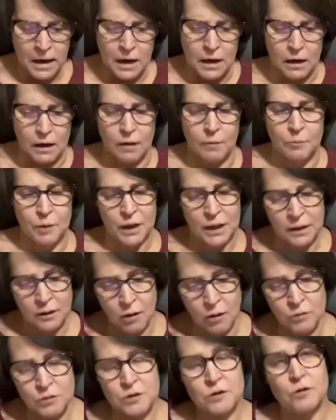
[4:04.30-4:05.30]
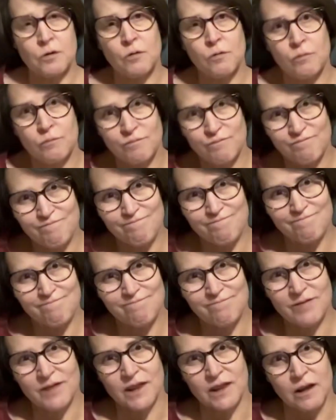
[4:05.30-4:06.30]
And also
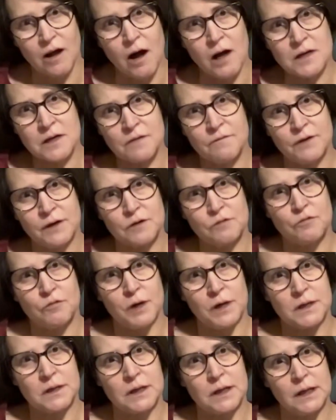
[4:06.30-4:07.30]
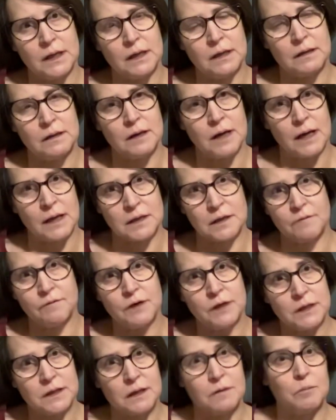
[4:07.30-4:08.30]
loss of interest in
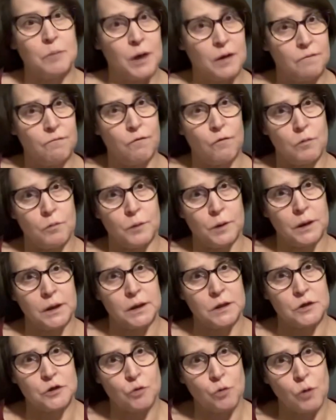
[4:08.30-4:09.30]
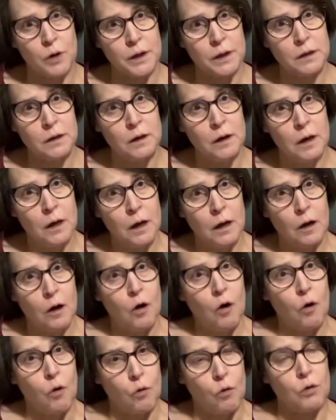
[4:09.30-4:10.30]
activities that you may have formerly enjoyed,
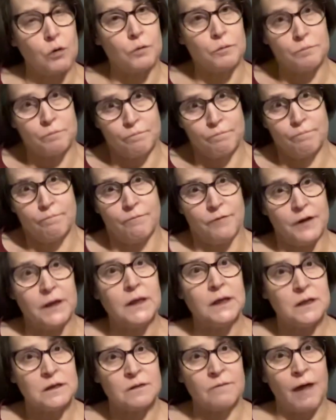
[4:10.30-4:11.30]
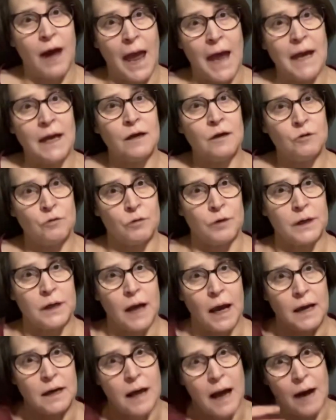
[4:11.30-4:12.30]
or feelings of anger
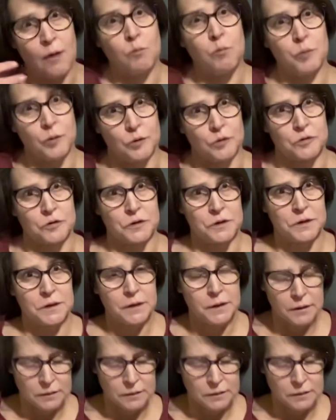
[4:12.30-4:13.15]
and outbursts.